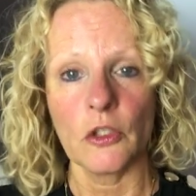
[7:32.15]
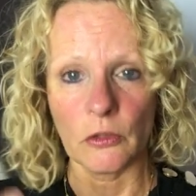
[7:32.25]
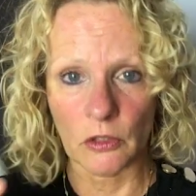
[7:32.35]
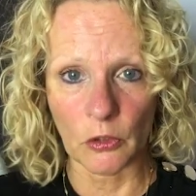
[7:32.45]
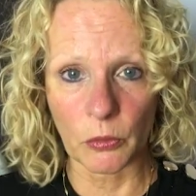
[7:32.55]

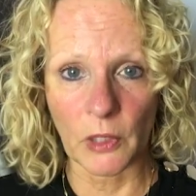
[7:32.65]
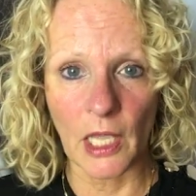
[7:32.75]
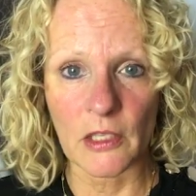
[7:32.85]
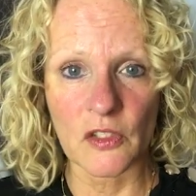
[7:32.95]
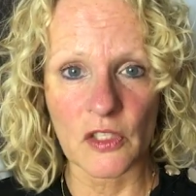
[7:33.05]
You can
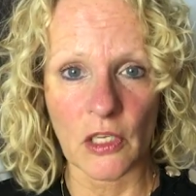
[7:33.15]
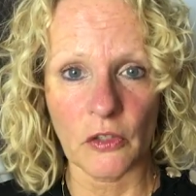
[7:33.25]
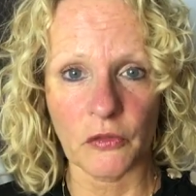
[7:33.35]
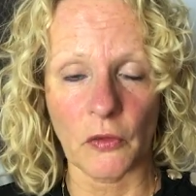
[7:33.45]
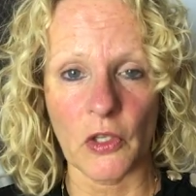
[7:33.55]
create a
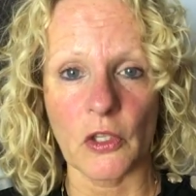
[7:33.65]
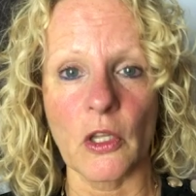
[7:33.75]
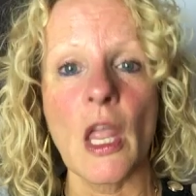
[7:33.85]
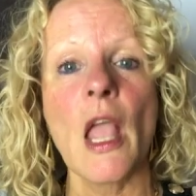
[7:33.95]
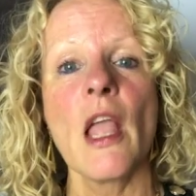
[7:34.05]
sales
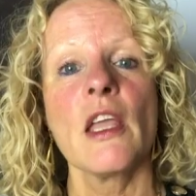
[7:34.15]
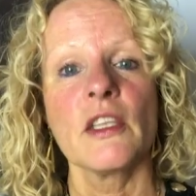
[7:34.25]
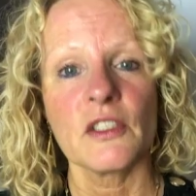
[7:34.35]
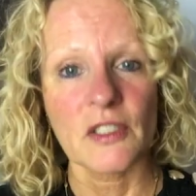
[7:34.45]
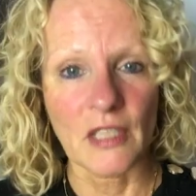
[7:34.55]
funnel,
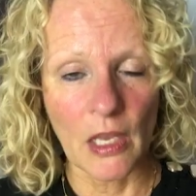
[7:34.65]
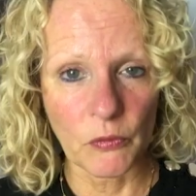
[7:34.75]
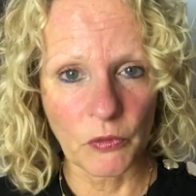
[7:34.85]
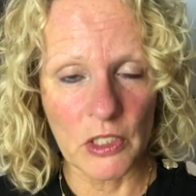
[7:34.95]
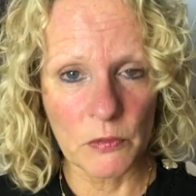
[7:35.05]

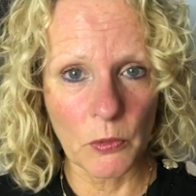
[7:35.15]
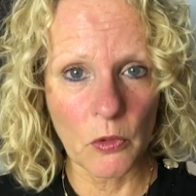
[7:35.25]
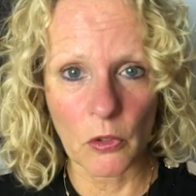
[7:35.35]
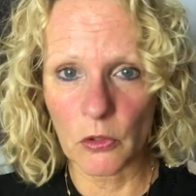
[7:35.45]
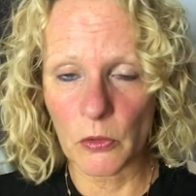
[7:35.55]
send
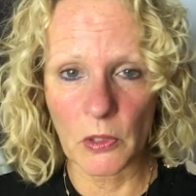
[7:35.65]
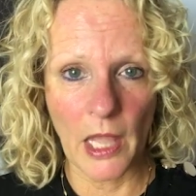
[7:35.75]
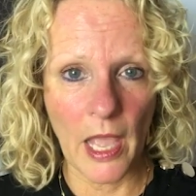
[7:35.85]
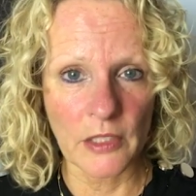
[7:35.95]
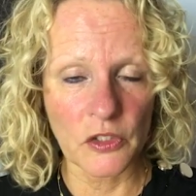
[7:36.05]
Facebook or
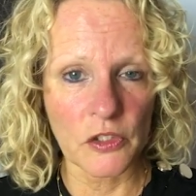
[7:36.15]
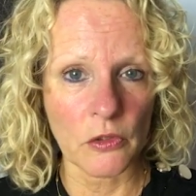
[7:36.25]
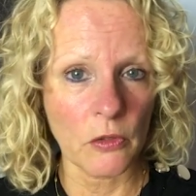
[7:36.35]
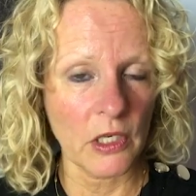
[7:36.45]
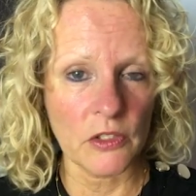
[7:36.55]
Google ads
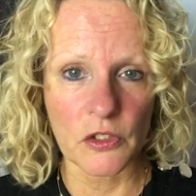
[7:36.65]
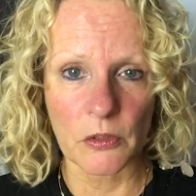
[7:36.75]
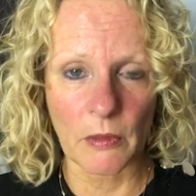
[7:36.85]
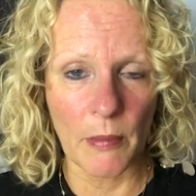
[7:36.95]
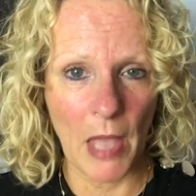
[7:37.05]
or
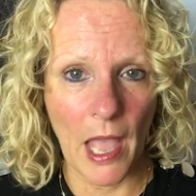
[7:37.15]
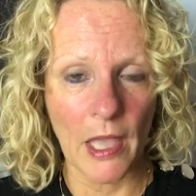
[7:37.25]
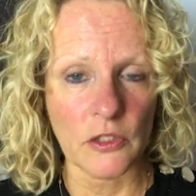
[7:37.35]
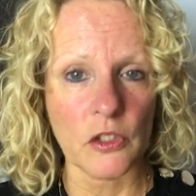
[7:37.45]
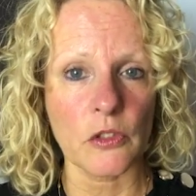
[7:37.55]
Instagram
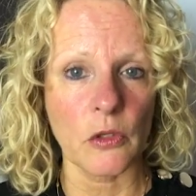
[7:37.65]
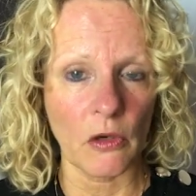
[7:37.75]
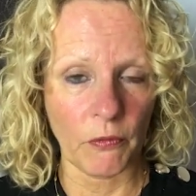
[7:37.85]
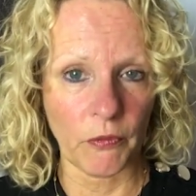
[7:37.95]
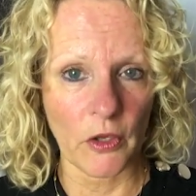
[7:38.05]
ads to
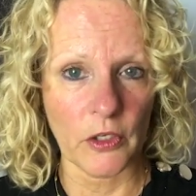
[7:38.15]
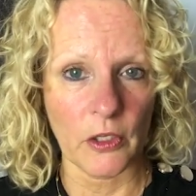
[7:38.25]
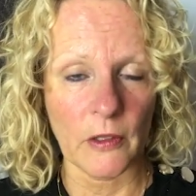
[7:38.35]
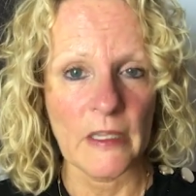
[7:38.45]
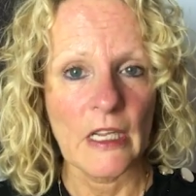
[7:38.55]
your
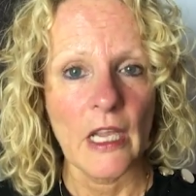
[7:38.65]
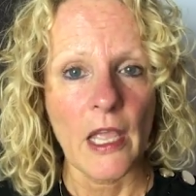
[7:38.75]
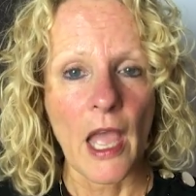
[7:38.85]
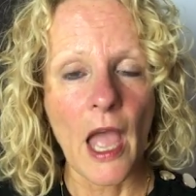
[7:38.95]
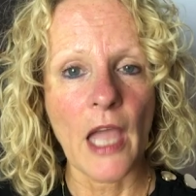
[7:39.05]
funnel,
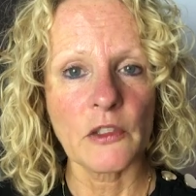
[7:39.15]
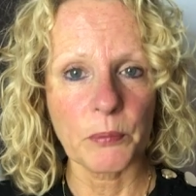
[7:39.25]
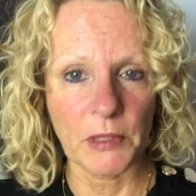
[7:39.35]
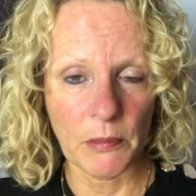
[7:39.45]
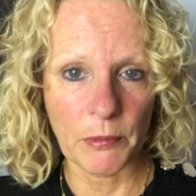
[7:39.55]
and
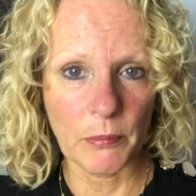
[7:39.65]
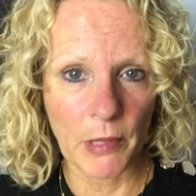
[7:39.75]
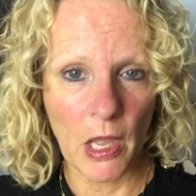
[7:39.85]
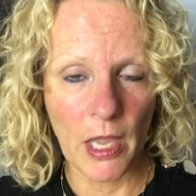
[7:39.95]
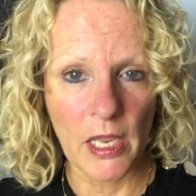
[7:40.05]
people
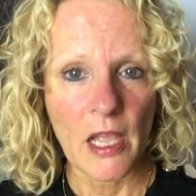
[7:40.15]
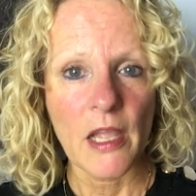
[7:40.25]
buy.